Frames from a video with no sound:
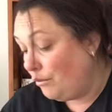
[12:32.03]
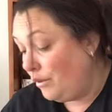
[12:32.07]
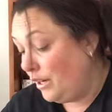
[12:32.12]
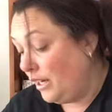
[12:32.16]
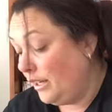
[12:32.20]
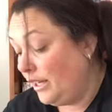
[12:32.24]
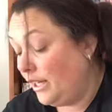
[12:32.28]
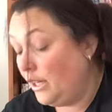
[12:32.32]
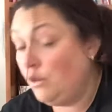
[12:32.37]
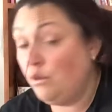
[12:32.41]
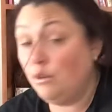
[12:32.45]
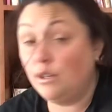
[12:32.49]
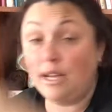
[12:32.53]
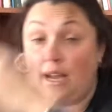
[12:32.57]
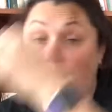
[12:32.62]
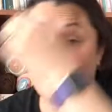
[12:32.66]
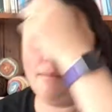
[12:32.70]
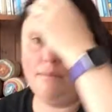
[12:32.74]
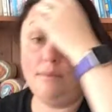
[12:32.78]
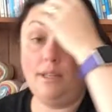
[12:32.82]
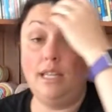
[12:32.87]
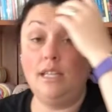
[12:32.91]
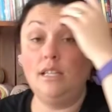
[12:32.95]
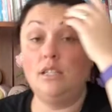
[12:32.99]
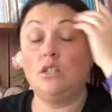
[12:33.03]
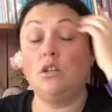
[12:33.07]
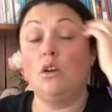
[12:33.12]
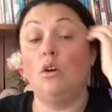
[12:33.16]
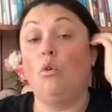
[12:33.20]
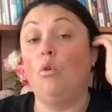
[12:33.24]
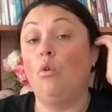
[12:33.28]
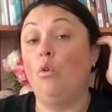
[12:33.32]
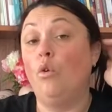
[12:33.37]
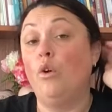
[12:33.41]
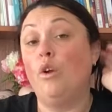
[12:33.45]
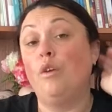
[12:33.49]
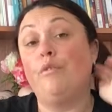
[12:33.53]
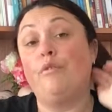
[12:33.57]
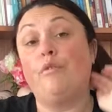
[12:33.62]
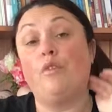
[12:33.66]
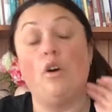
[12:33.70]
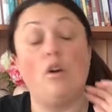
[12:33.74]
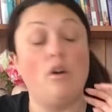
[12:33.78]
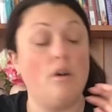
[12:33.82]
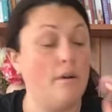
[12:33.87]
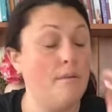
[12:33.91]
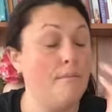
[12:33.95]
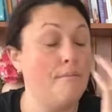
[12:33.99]
a really good company to order
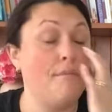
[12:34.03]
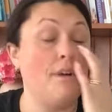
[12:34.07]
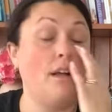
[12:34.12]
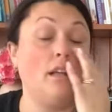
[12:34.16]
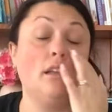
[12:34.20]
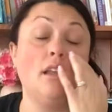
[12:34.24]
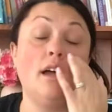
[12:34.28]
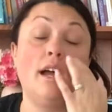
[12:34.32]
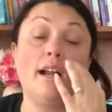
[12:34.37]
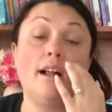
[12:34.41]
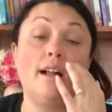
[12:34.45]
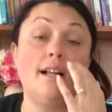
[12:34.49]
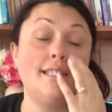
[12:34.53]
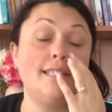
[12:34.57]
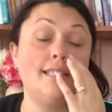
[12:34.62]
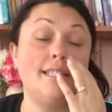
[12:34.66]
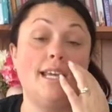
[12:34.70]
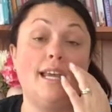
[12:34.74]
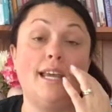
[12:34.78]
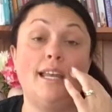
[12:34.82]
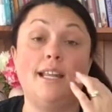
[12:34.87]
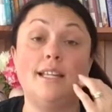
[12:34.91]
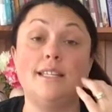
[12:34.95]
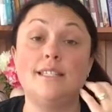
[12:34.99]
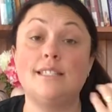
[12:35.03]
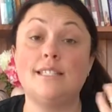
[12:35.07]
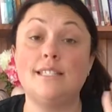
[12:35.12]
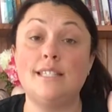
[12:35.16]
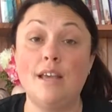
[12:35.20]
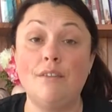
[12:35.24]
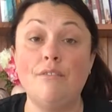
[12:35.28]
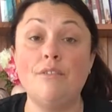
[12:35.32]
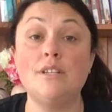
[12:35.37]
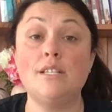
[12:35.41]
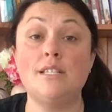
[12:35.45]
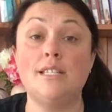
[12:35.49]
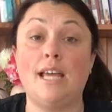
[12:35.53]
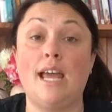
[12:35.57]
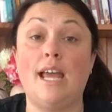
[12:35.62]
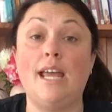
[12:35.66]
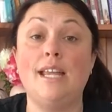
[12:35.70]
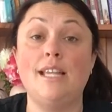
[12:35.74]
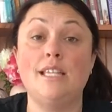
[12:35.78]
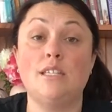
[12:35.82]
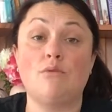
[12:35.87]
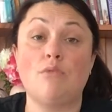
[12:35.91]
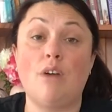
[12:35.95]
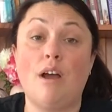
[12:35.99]
from. Like I said, it's 7
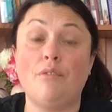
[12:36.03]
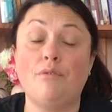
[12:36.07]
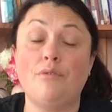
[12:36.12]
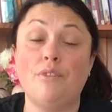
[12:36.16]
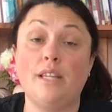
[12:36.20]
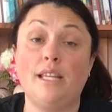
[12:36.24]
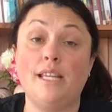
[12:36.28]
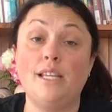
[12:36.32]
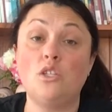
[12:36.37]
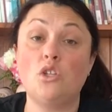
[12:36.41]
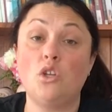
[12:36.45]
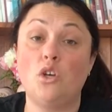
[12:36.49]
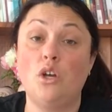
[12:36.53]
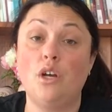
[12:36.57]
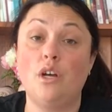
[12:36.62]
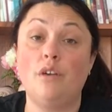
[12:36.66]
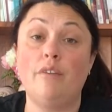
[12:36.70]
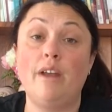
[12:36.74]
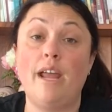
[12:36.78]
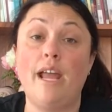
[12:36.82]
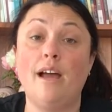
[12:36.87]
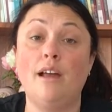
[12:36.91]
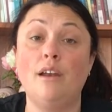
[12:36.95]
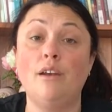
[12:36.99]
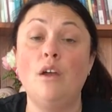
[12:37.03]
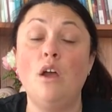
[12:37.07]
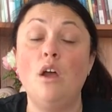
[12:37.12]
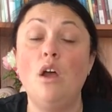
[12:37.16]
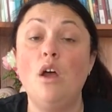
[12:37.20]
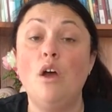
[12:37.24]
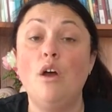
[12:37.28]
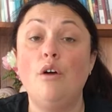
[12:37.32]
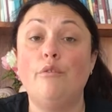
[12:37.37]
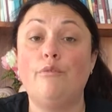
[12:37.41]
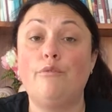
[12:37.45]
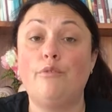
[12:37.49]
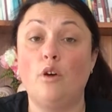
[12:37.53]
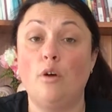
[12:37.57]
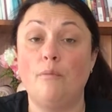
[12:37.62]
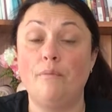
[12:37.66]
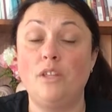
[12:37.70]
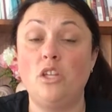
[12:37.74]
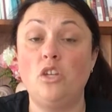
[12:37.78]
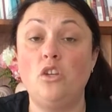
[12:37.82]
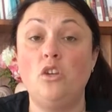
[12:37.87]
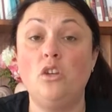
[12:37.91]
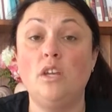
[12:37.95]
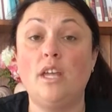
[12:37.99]
days roughly turnaround from
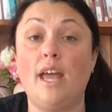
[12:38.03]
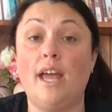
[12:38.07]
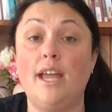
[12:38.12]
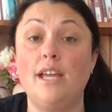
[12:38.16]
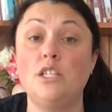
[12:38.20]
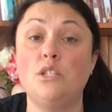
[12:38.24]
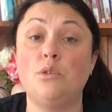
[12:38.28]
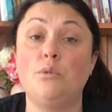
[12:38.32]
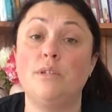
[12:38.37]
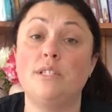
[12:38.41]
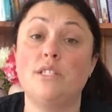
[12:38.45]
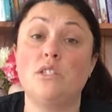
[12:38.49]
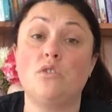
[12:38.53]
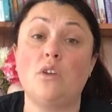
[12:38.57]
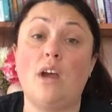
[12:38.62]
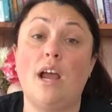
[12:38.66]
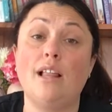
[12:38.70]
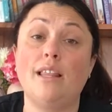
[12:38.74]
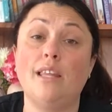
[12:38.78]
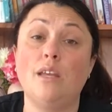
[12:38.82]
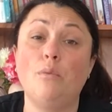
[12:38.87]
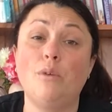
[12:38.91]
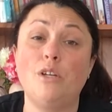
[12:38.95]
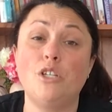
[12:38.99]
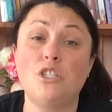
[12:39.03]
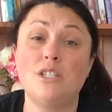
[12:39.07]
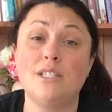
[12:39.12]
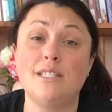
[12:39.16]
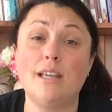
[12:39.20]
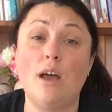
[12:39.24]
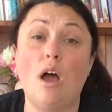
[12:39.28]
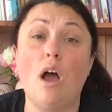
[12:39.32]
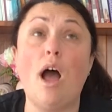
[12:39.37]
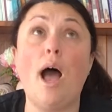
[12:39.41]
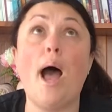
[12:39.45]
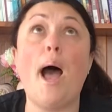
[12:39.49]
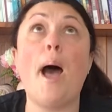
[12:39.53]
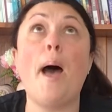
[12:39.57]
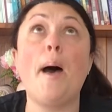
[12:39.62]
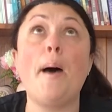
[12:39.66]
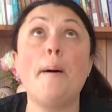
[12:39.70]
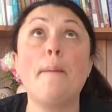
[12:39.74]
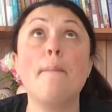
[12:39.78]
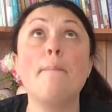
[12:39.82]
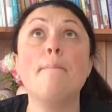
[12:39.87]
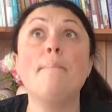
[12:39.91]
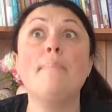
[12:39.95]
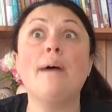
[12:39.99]
the UK to Australia, which is
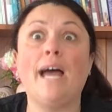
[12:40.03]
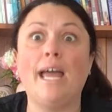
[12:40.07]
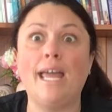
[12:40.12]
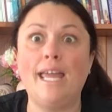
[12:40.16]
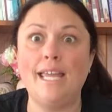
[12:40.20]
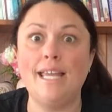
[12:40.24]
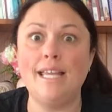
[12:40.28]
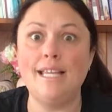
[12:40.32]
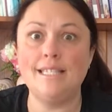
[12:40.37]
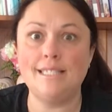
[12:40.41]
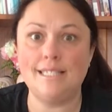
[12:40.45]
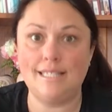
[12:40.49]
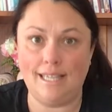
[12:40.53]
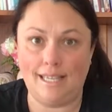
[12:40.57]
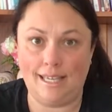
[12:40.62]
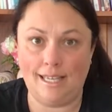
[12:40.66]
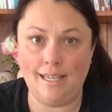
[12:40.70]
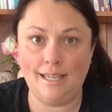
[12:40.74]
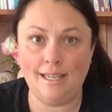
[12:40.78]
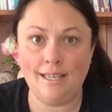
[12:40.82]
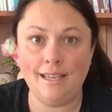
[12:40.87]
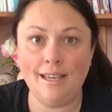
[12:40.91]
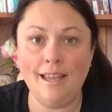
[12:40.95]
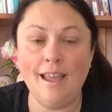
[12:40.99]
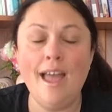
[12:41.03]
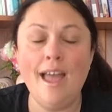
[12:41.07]
amazing.